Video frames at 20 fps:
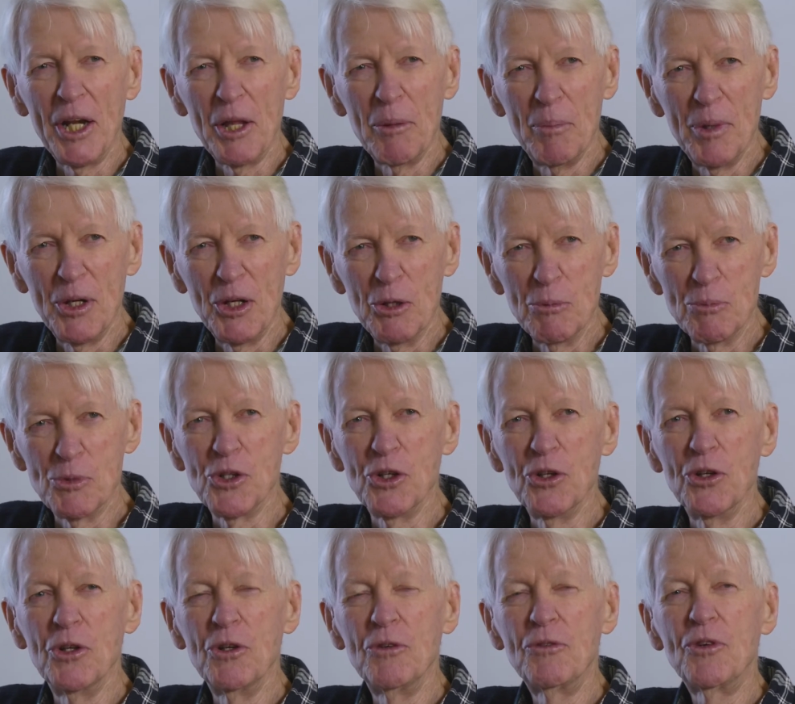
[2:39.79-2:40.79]
had been
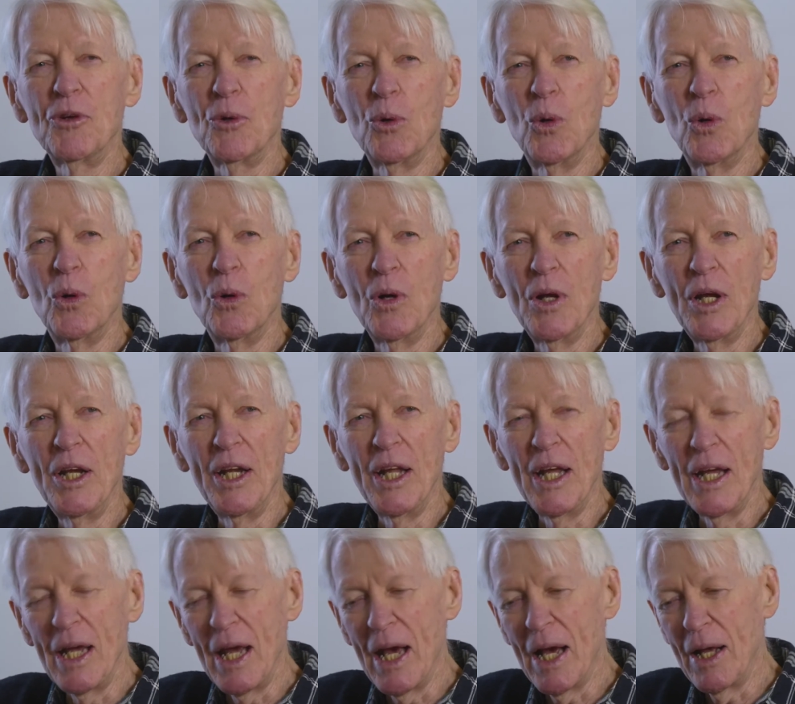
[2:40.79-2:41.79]
observed, or
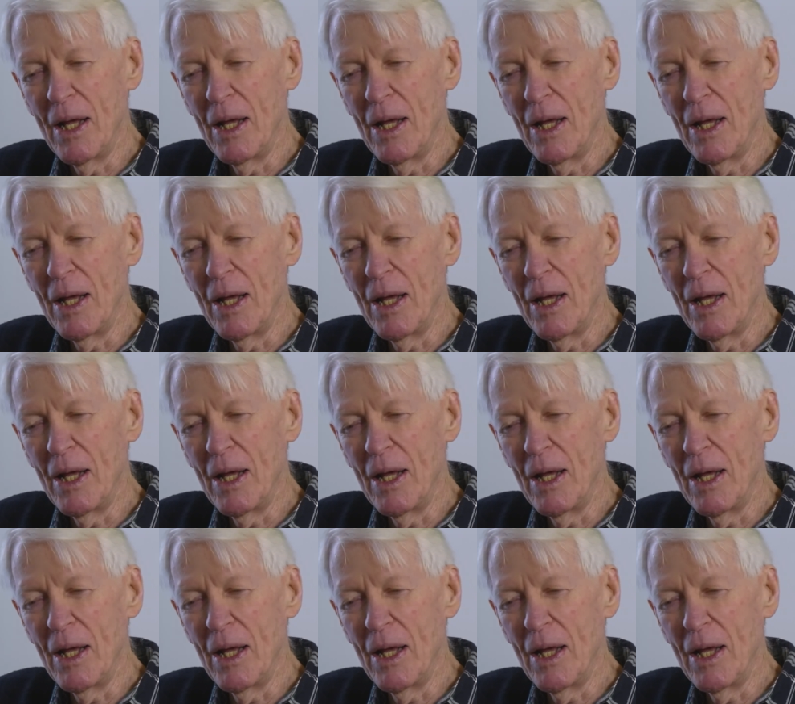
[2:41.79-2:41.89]
any